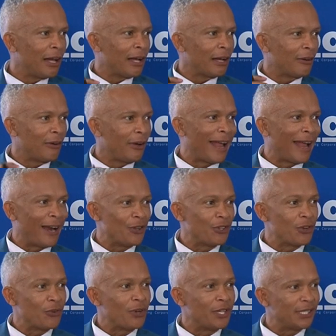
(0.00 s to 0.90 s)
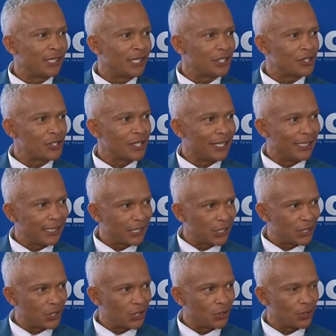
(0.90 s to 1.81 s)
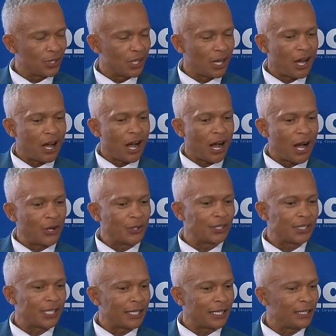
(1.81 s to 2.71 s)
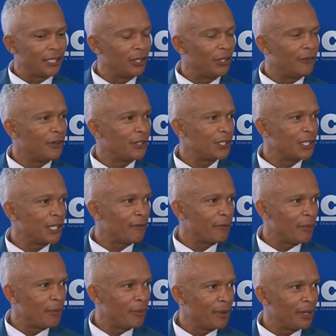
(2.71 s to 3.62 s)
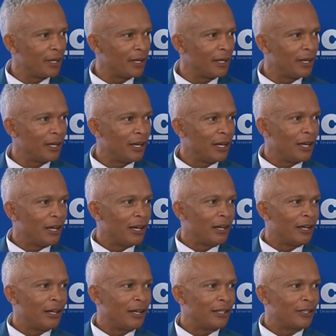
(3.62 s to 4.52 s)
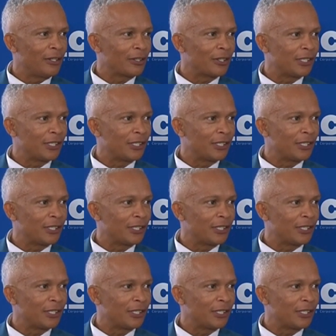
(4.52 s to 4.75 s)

Green Hydrogen Research Institute, housed at the University of Namibia, Dr.